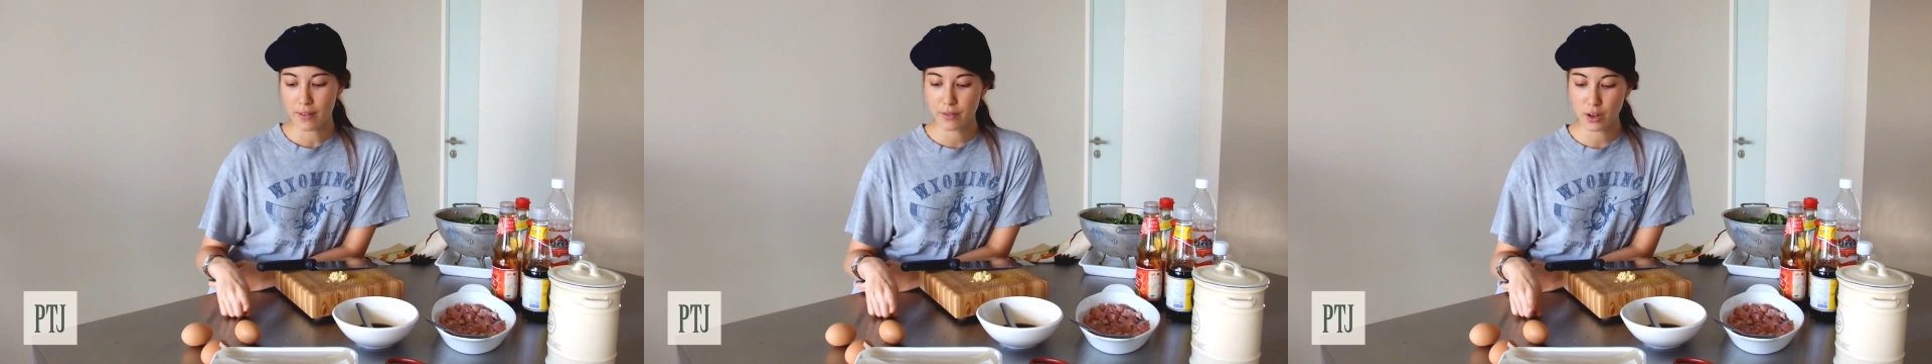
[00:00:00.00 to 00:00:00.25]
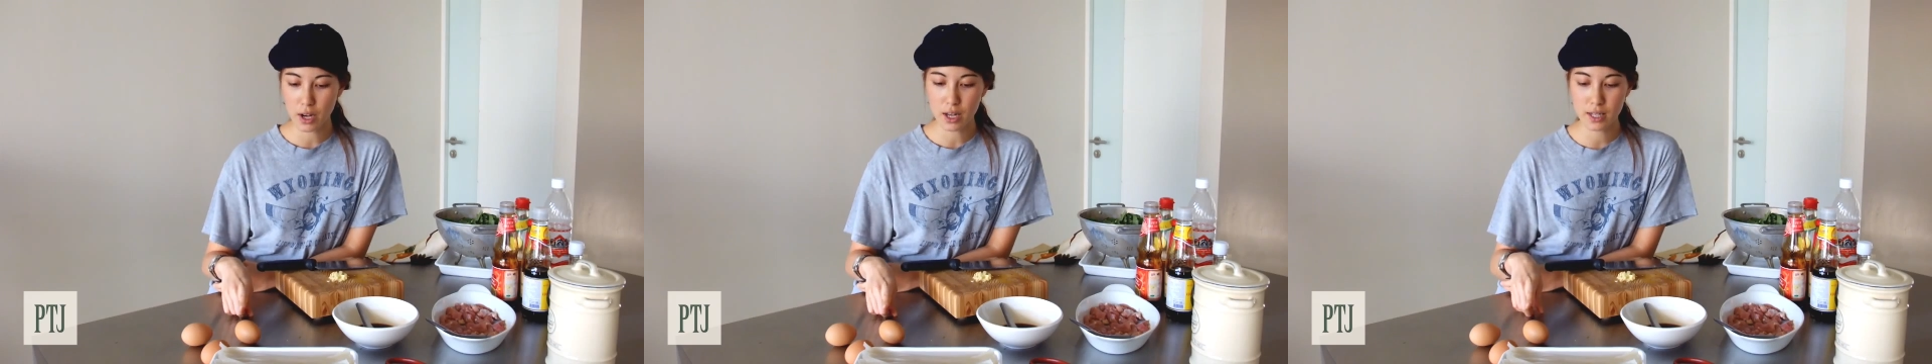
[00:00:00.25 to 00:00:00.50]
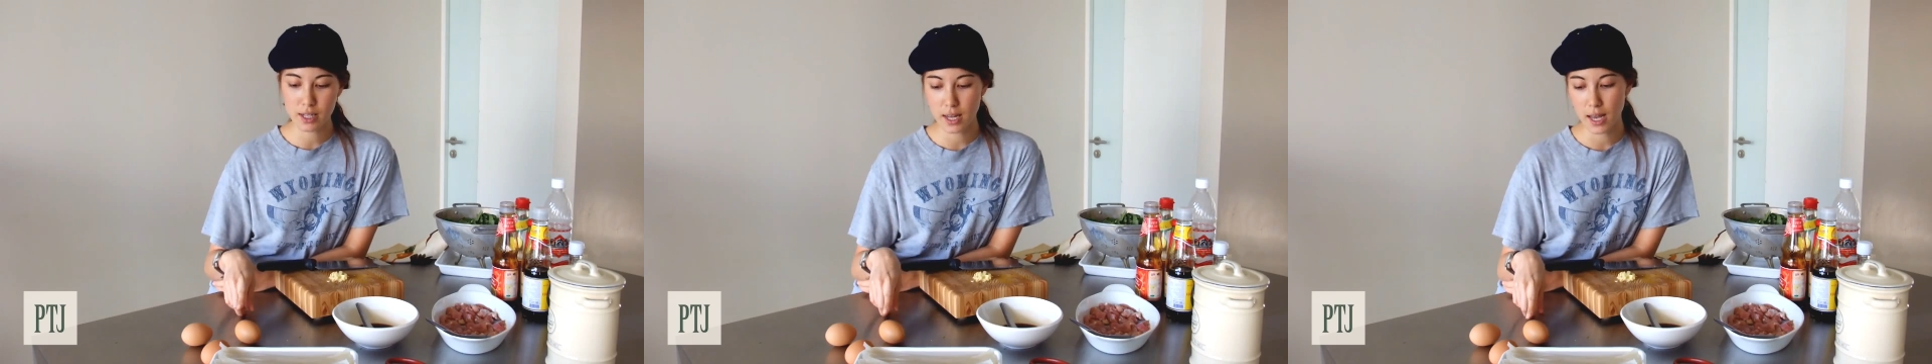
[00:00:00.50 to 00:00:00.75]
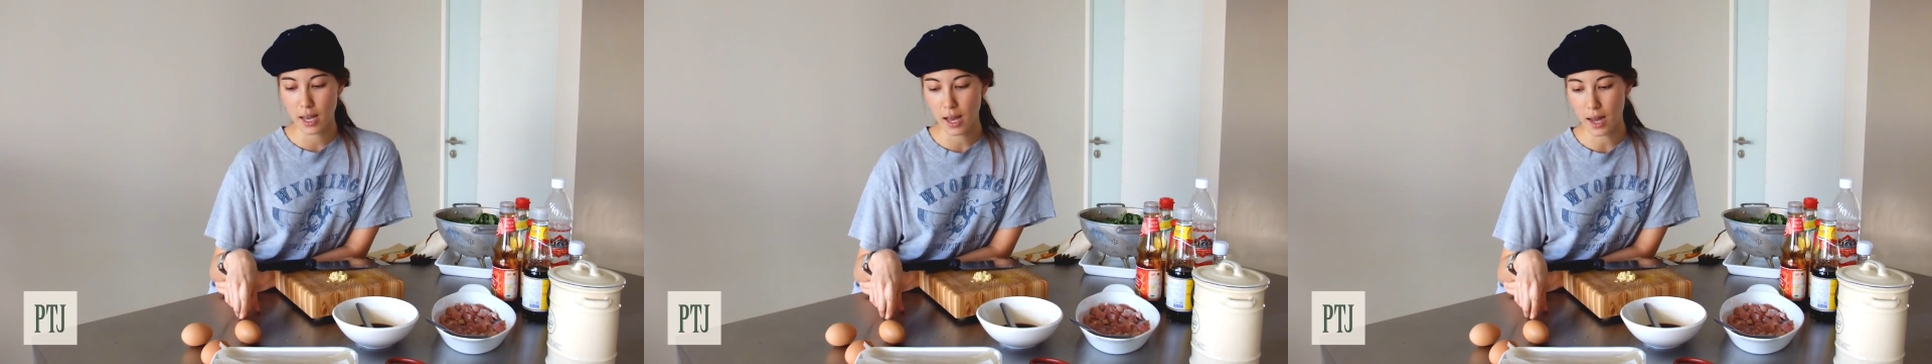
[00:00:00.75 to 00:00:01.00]
I've got
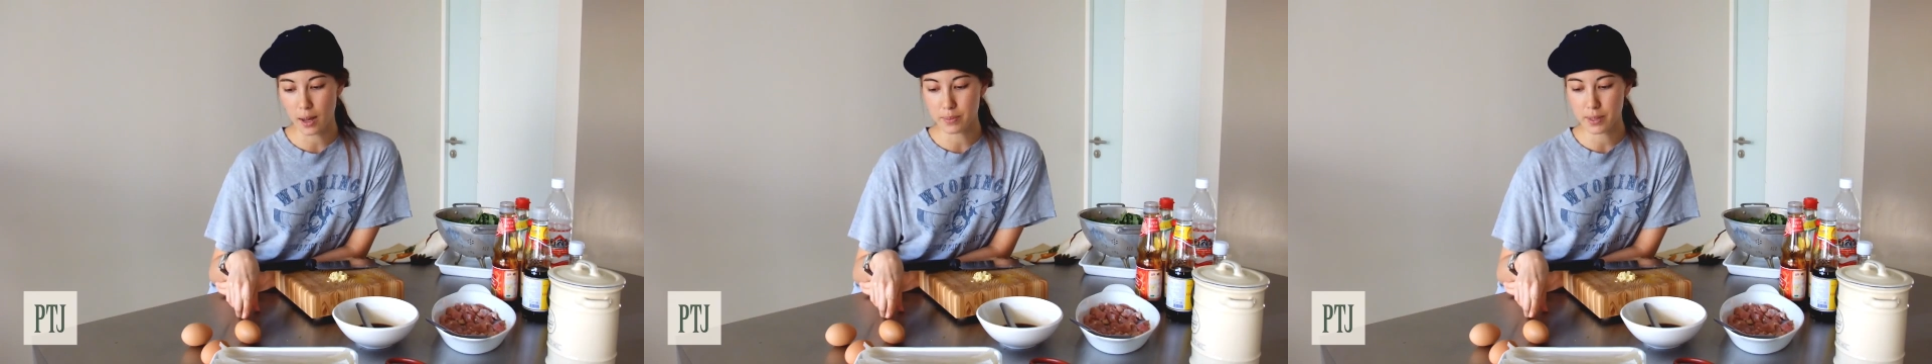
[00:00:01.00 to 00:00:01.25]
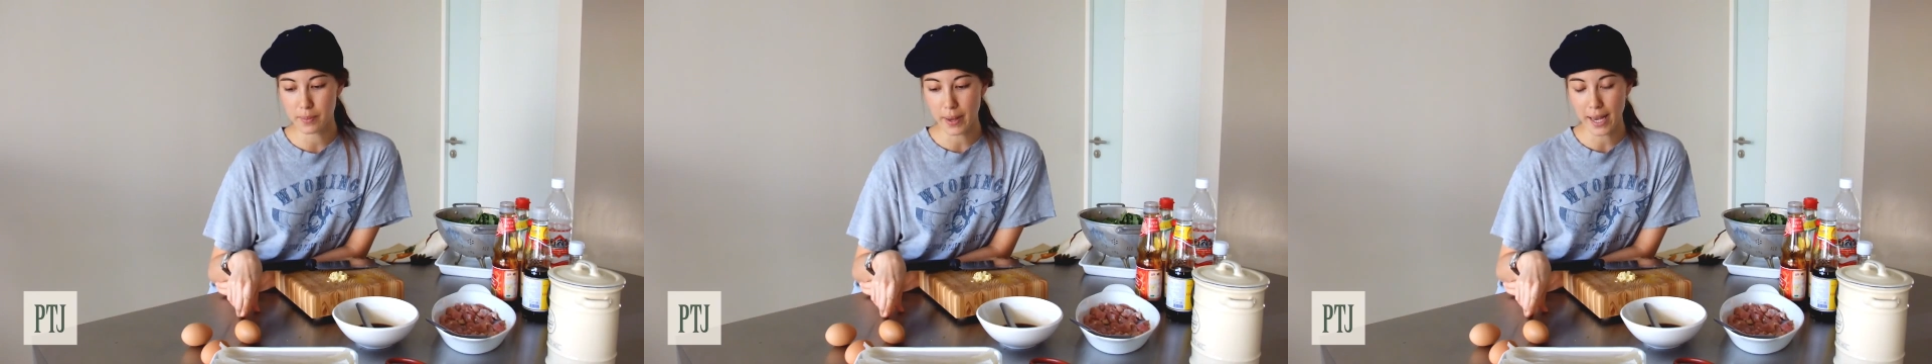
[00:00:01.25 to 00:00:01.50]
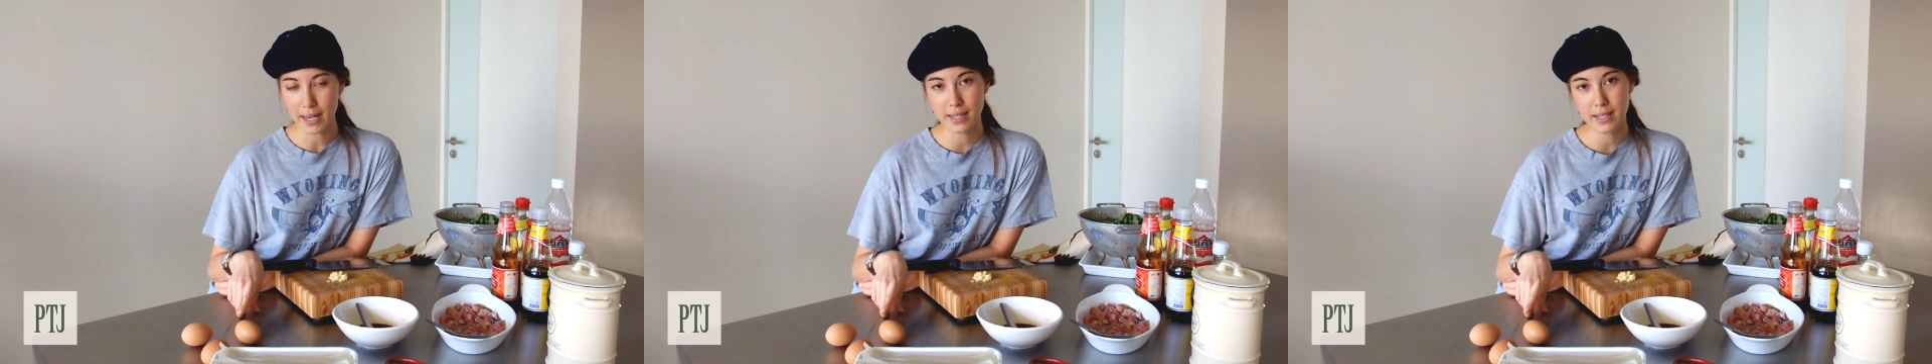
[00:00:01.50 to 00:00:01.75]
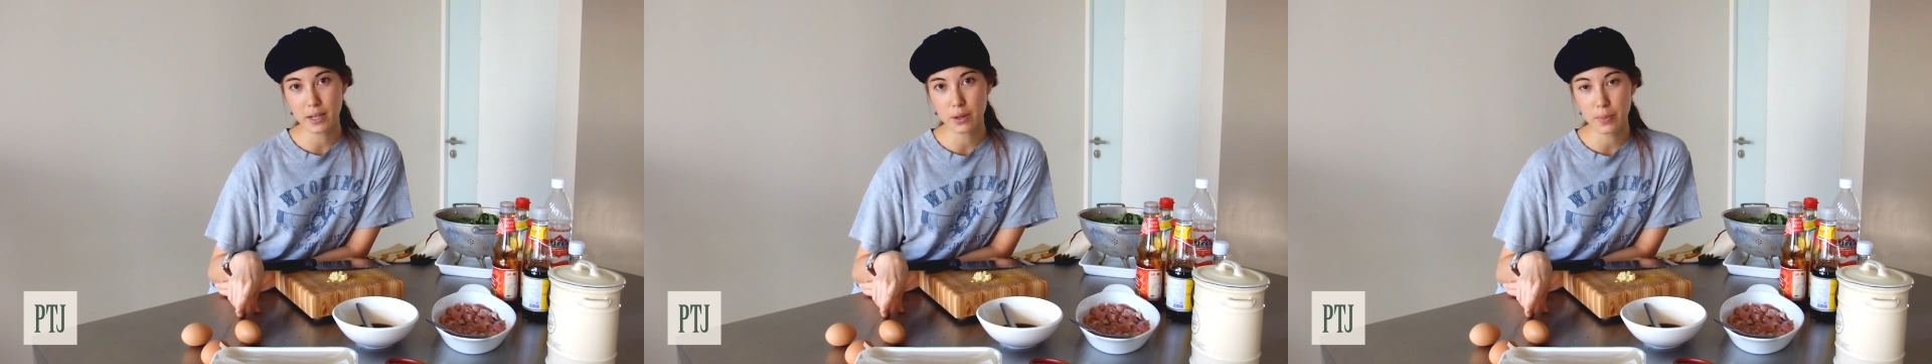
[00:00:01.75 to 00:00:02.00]
some
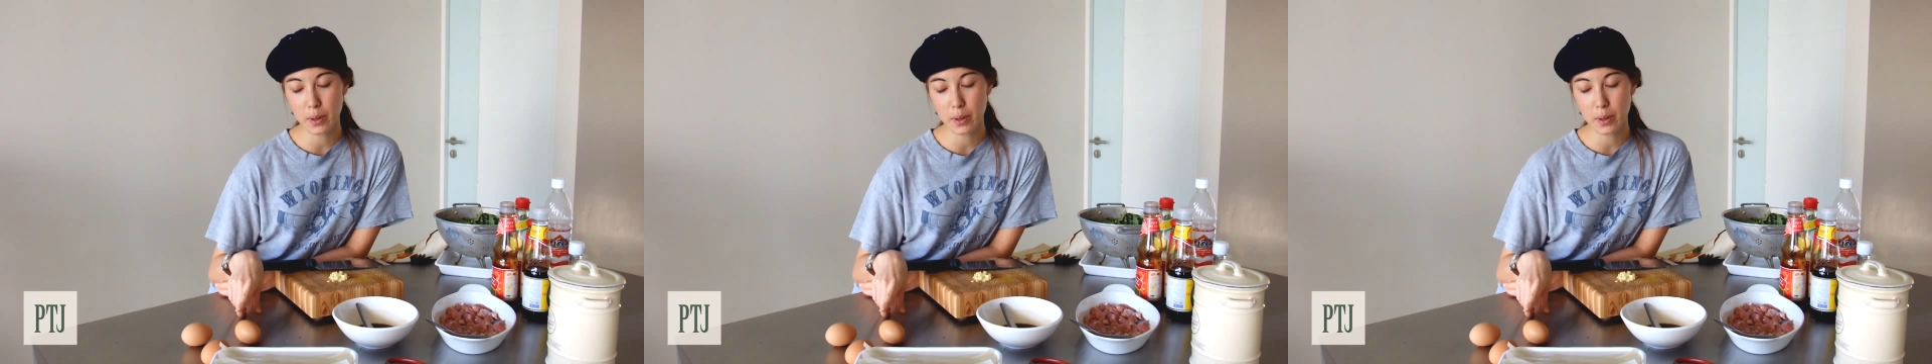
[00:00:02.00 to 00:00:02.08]
eggs here,